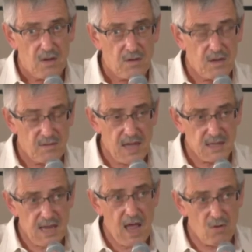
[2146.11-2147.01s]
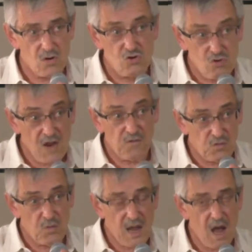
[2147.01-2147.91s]
That's how
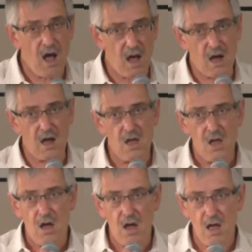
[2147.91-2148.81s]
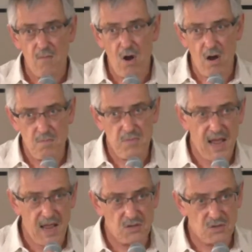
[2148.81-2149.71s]
adrift we are on
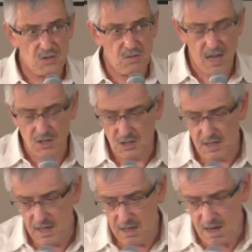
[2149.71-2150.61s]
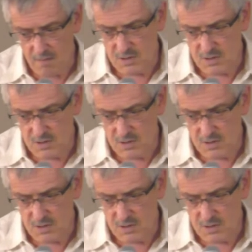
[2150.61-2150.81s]
plans to actually